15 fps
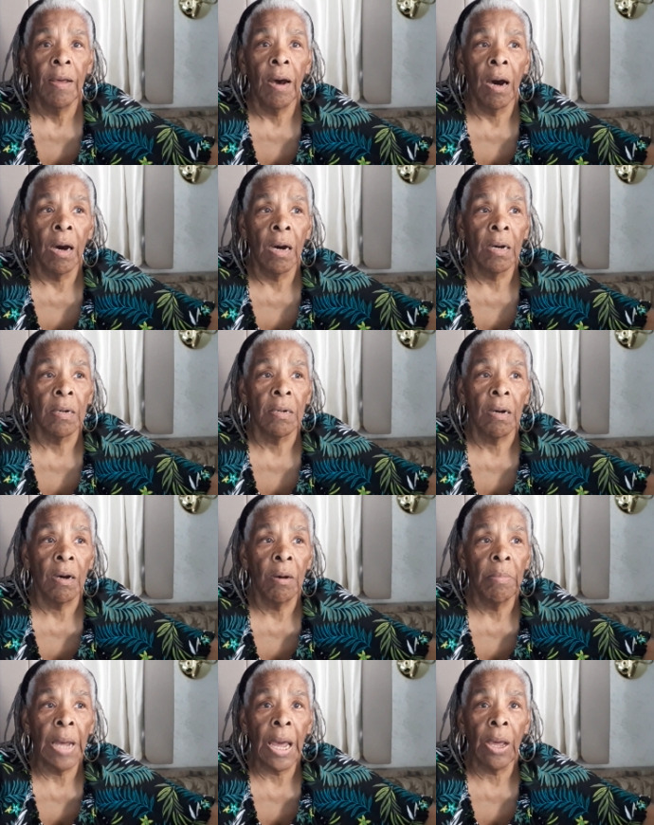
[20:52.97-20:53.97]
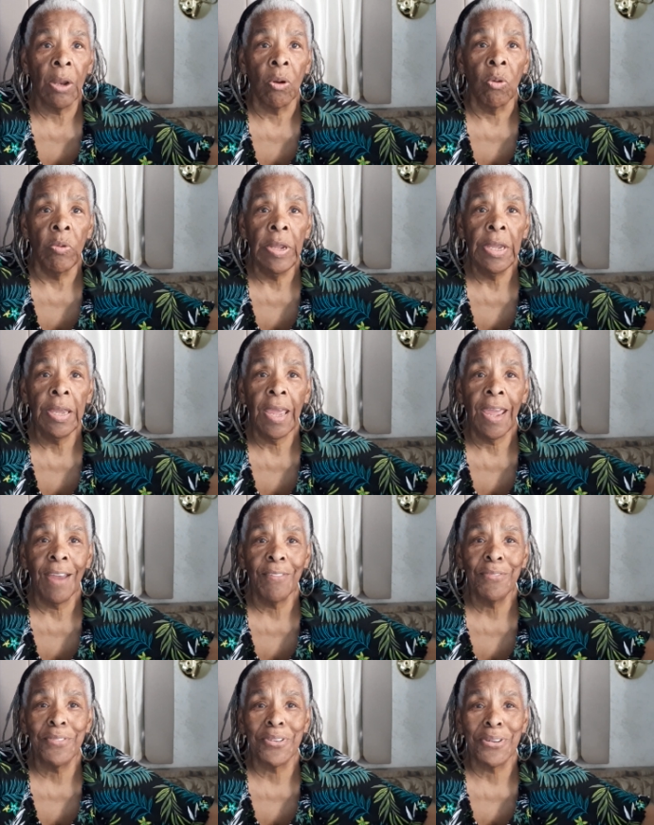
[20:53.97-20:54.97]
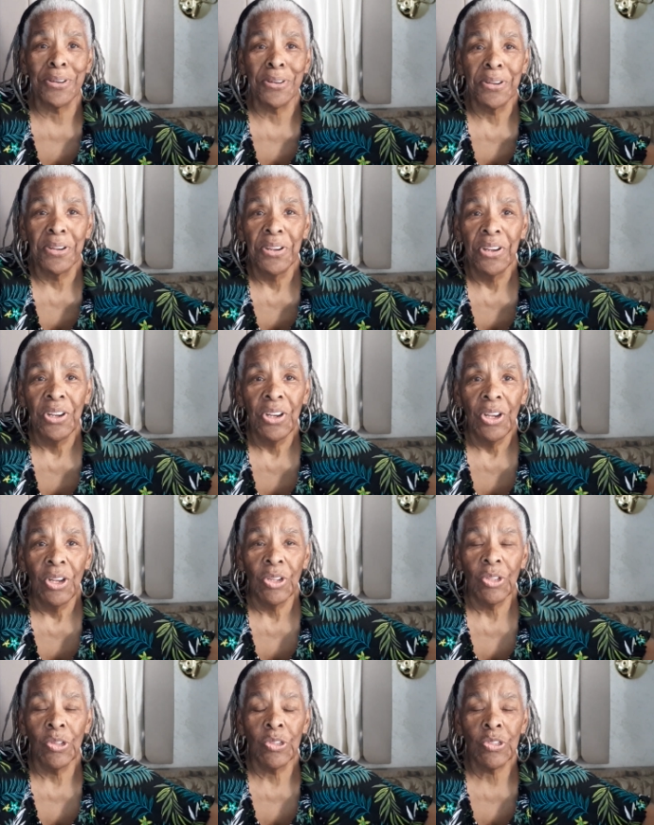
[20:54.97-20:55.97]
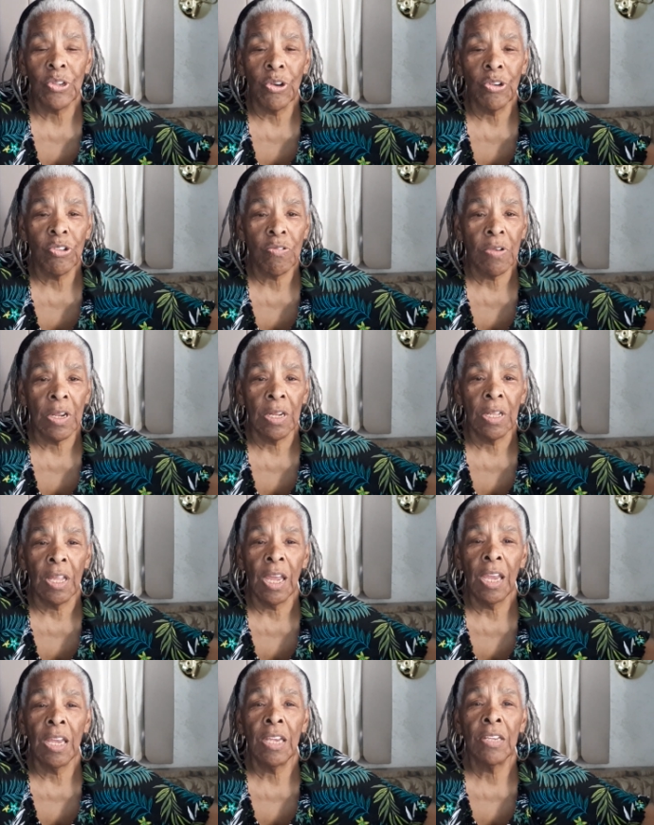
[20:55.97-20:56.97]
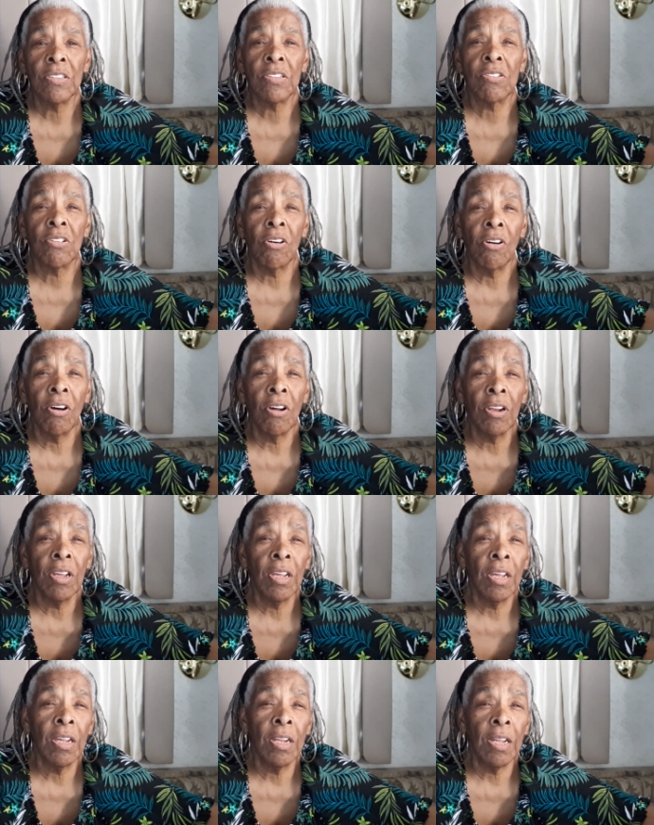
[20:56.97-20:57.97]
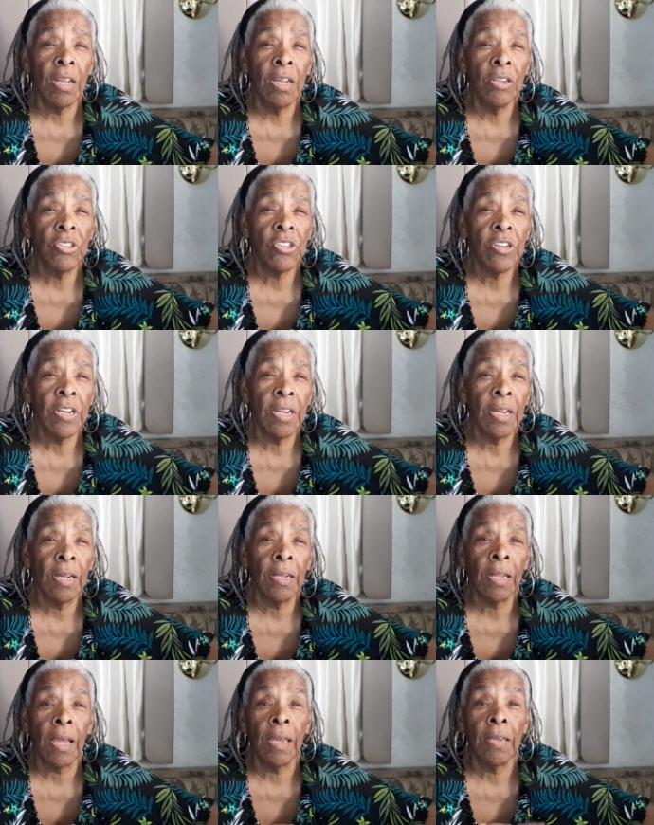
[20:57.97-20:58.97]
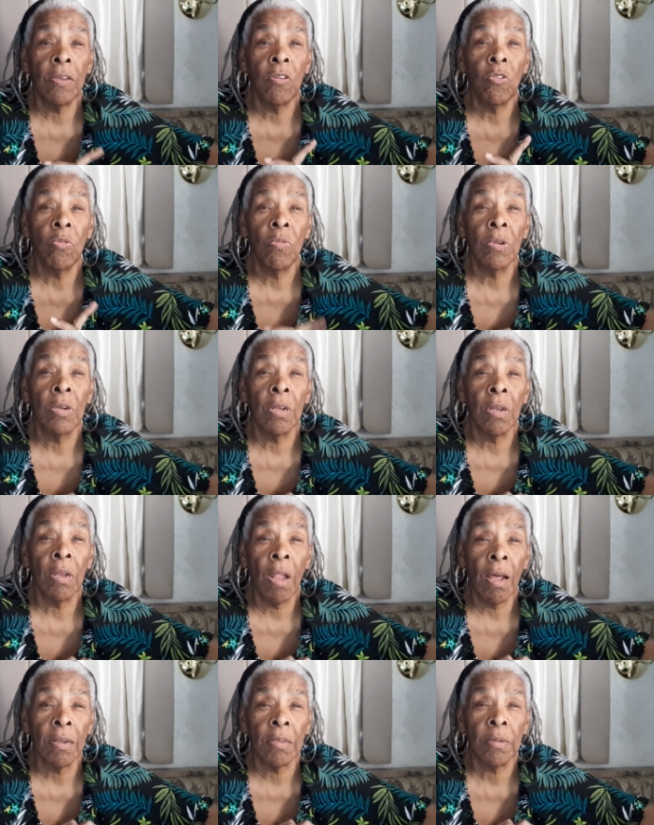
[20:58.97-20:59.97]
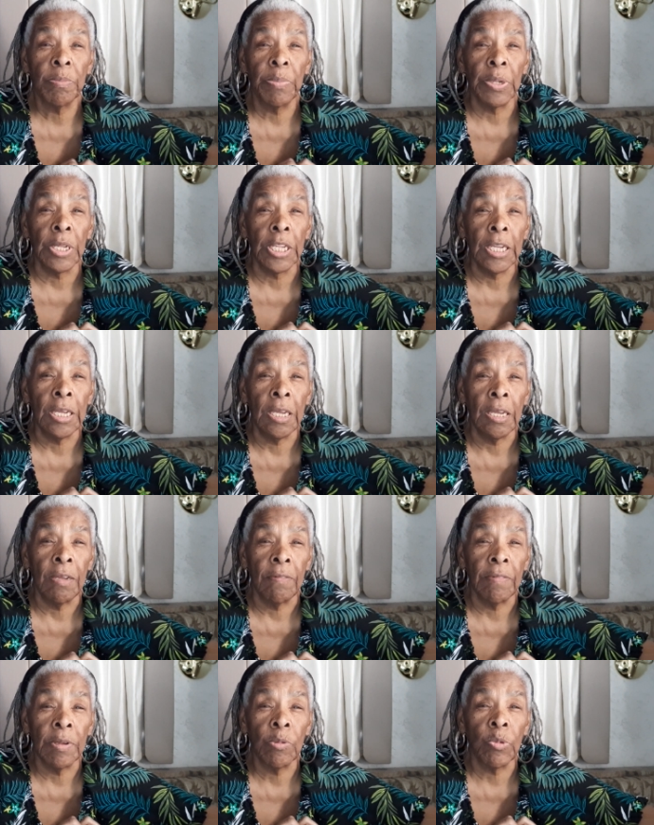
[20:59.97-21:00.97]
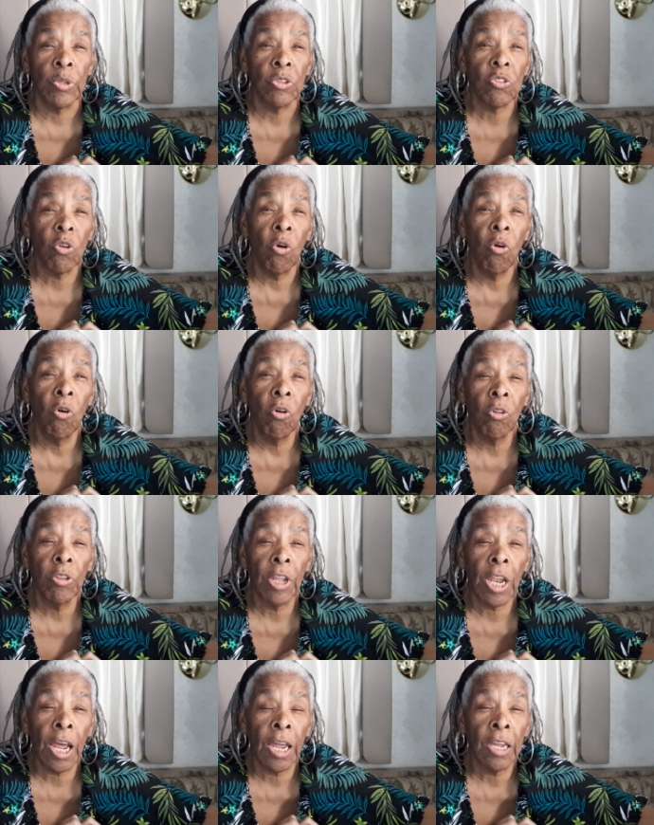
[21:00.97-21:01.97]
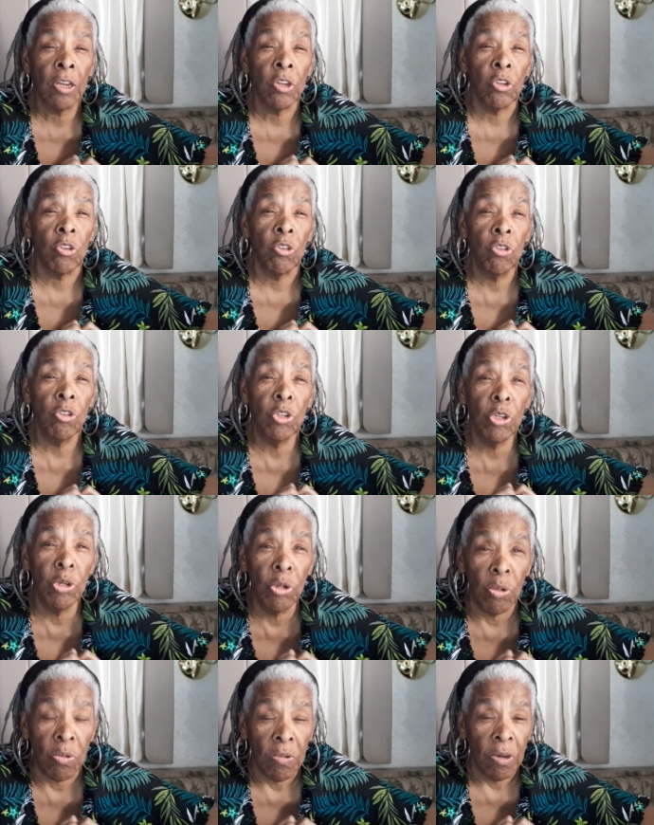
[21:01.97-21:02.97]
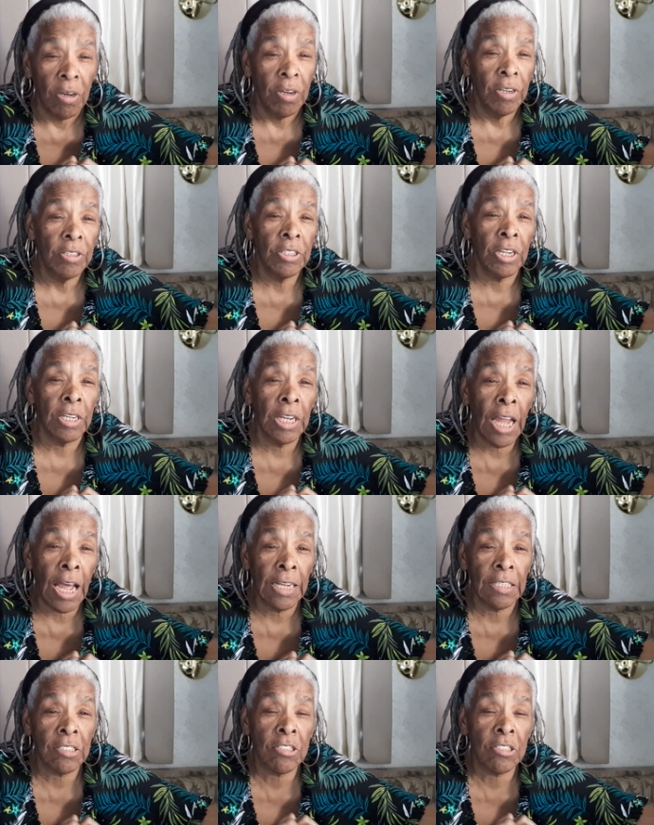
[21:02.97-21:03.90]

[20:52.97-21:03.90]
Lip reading: About a week after the surgery, they started itching like you would not believe. It was all that I could do to not